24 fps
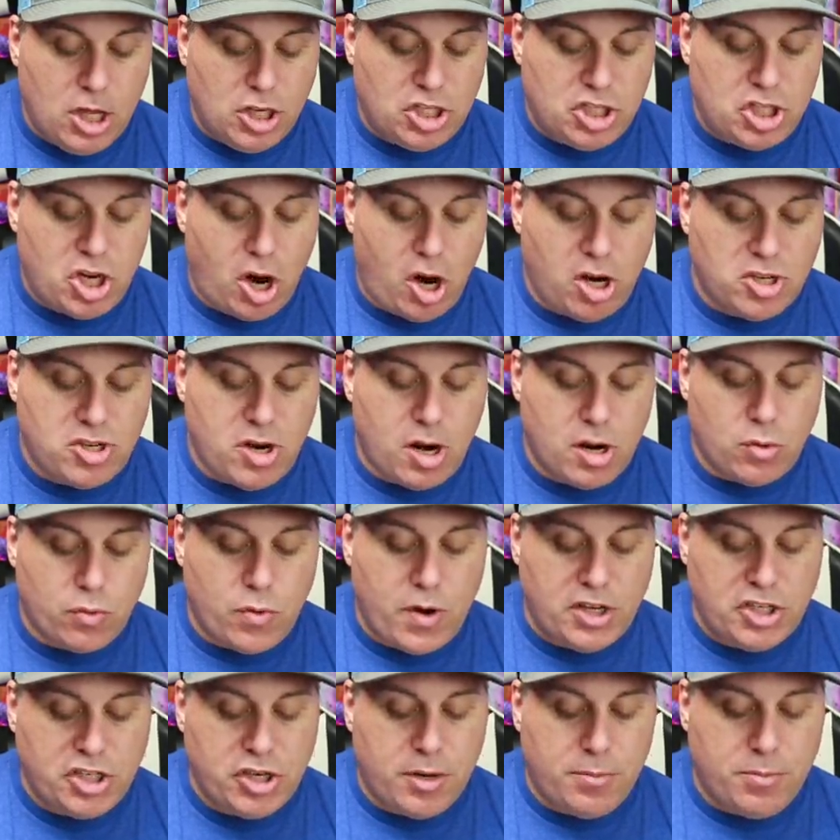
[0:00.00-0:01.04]
Charizard
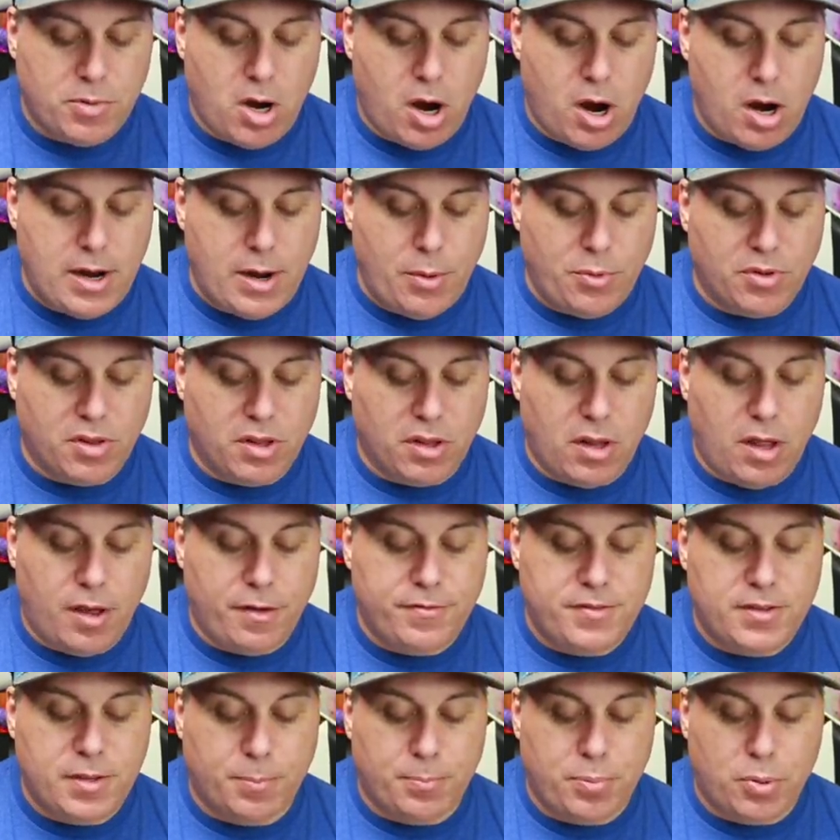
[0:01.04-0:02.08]
Reshiram card I would
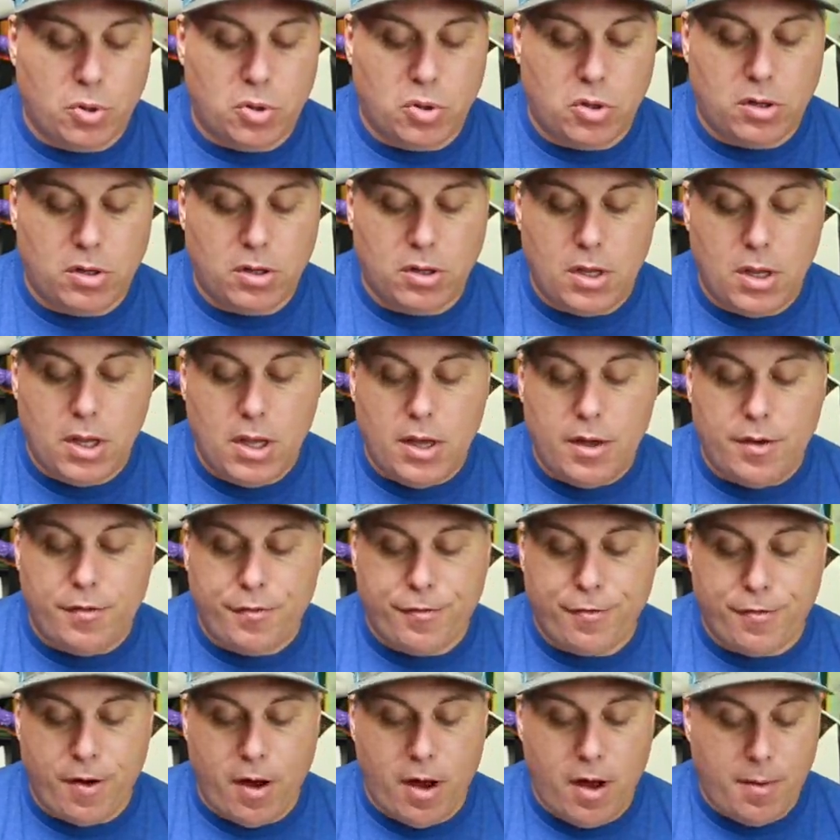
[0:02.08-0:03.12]
love to pull
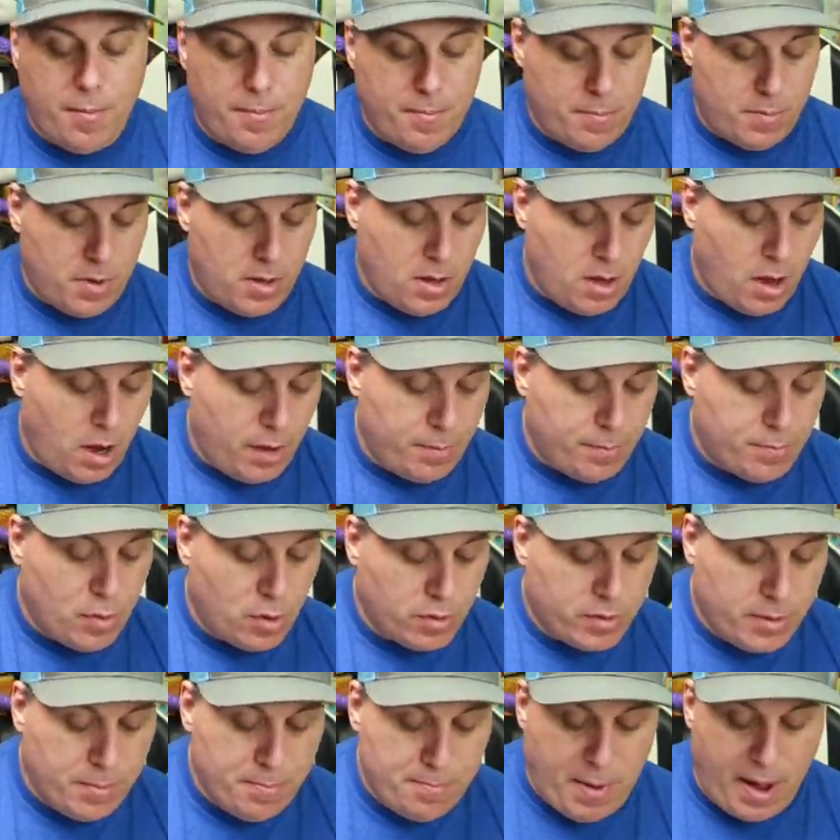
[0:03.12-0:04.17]
from
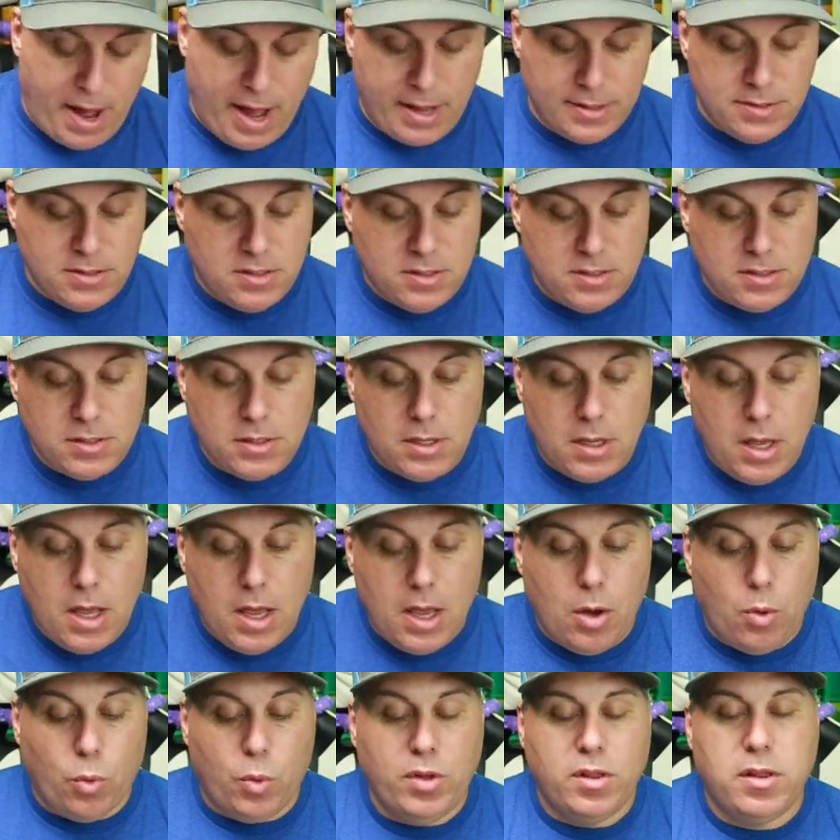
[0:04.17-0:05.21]
Unbroken Bonds.
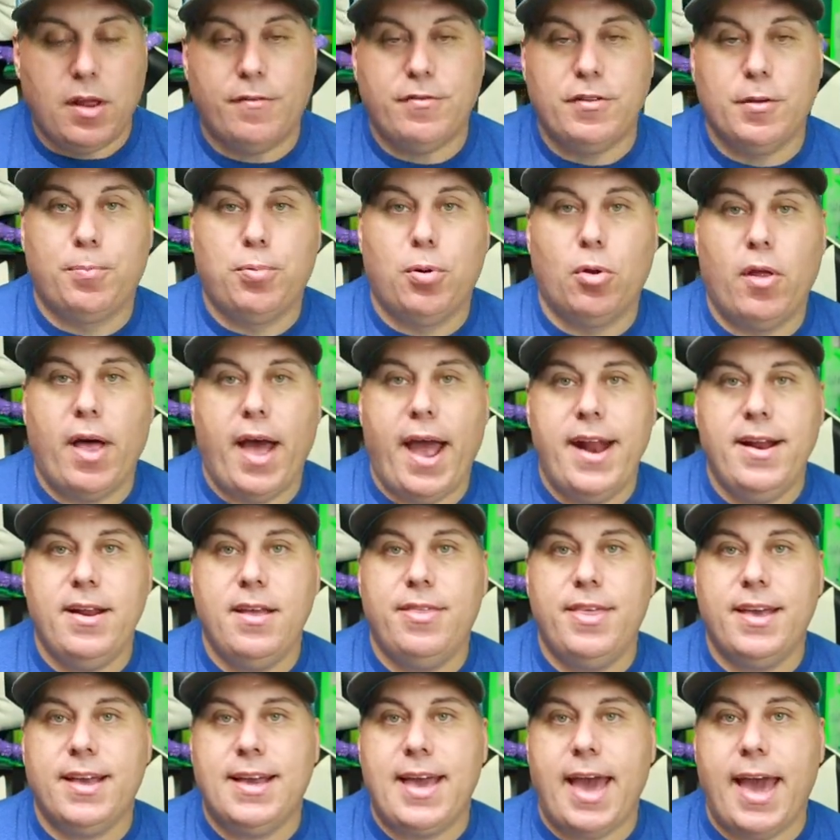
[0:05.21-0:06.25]
We'd love to pull any
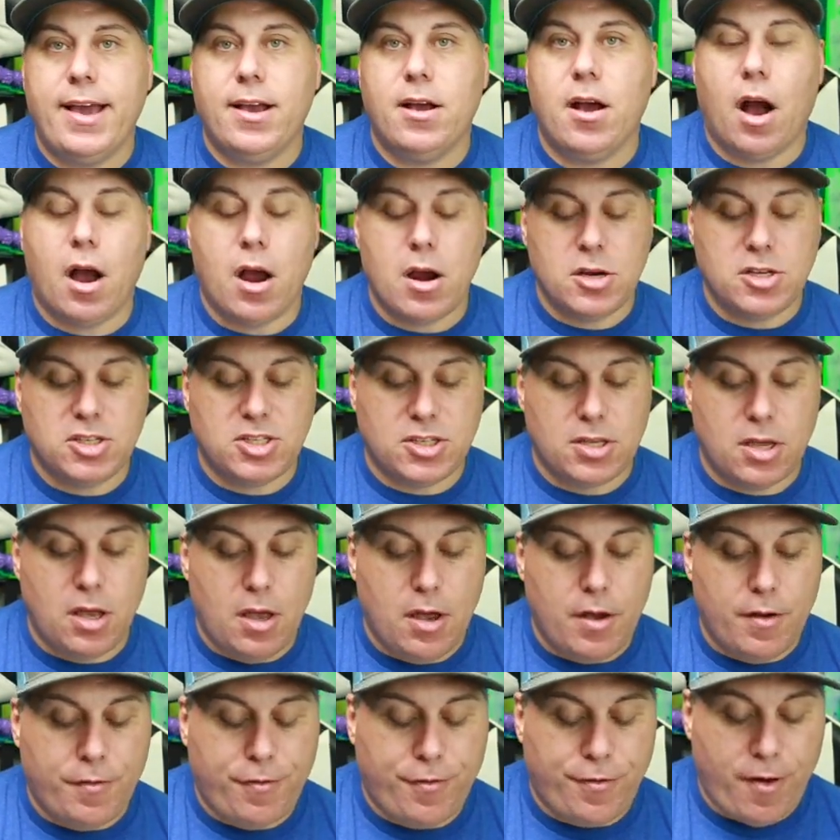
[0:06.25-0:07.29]
of the Gengars
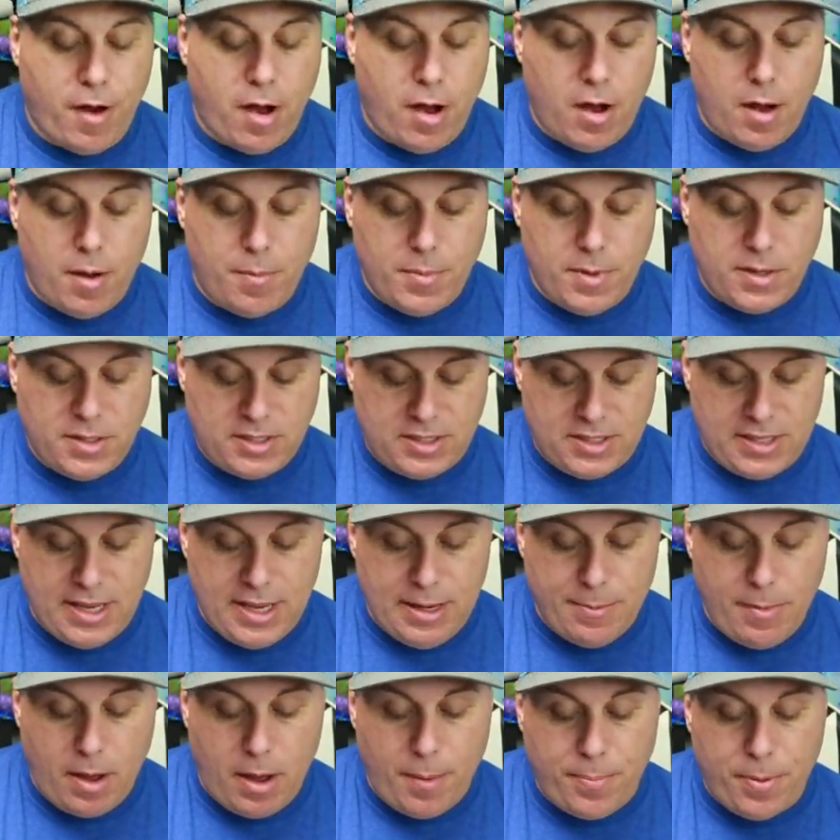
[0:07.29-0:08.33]
from
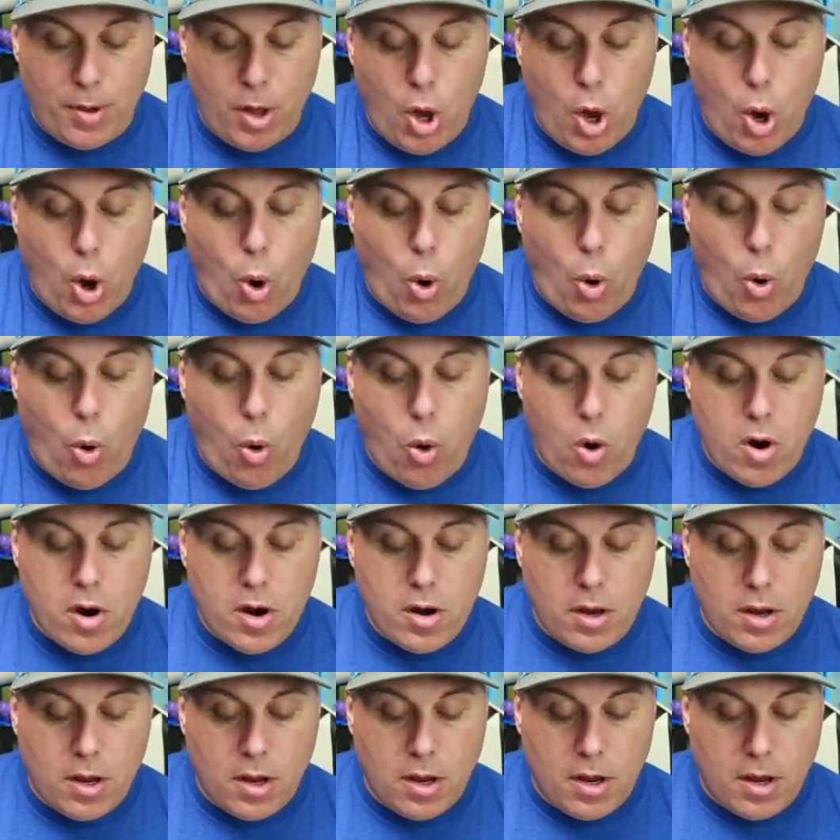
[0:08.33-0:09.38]
Team Up. Or, you